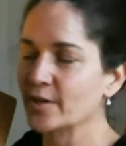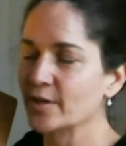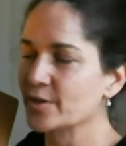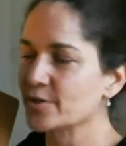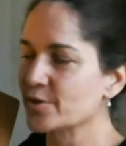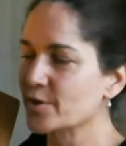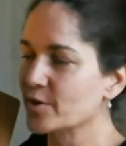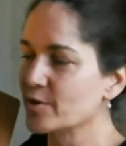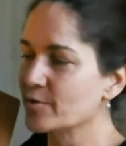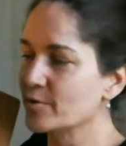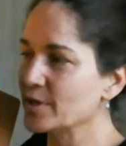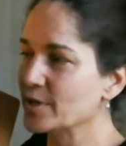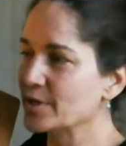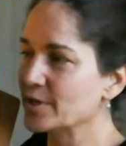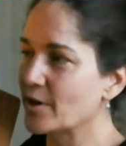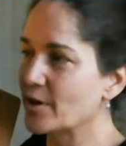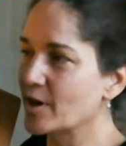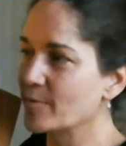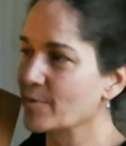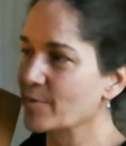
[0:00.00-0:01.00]
So
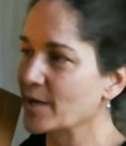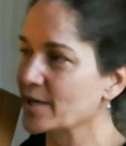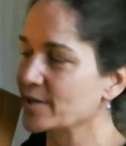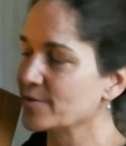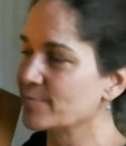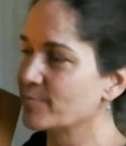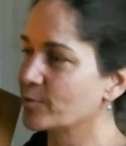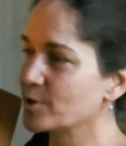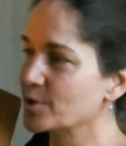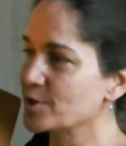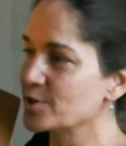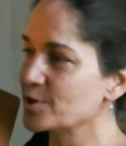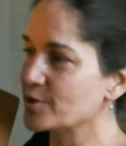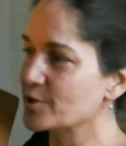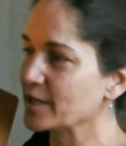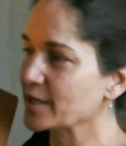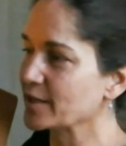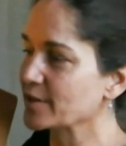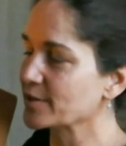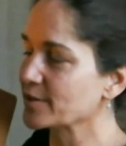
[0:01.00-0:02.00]
this harp has more
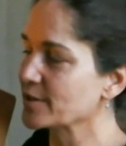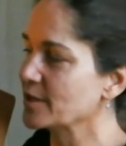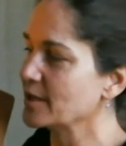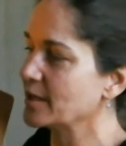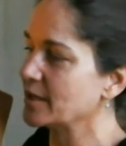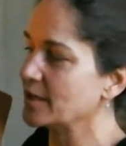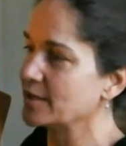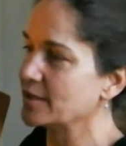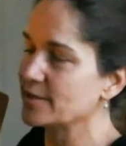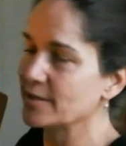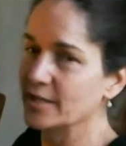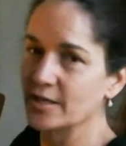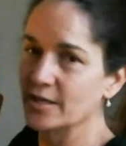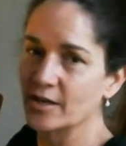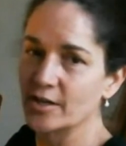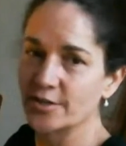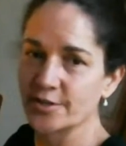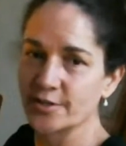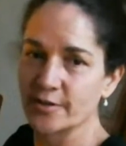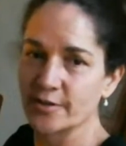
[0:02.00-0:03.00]
strings. It
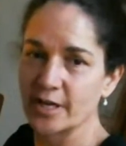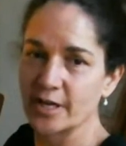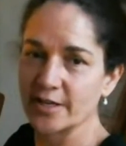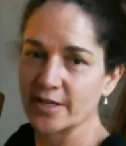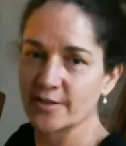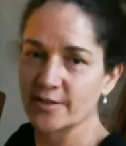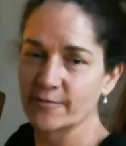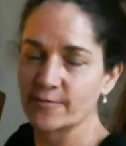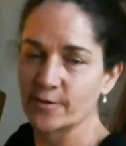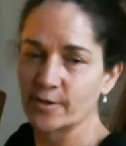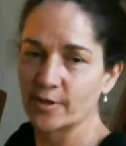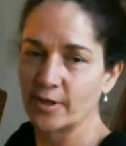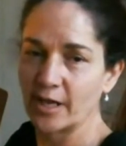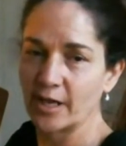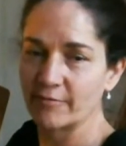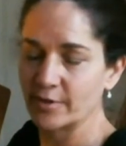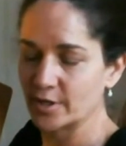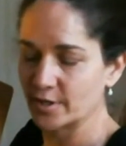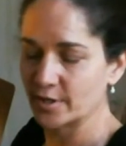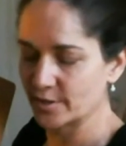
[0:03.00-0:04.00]
also has the full
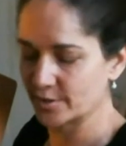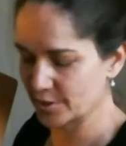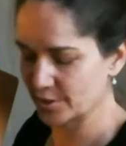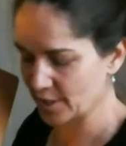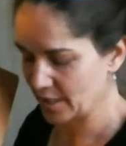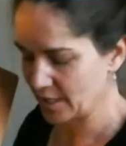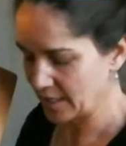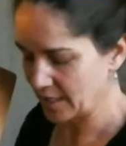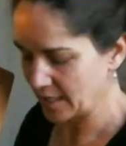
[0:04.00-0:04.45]
levers.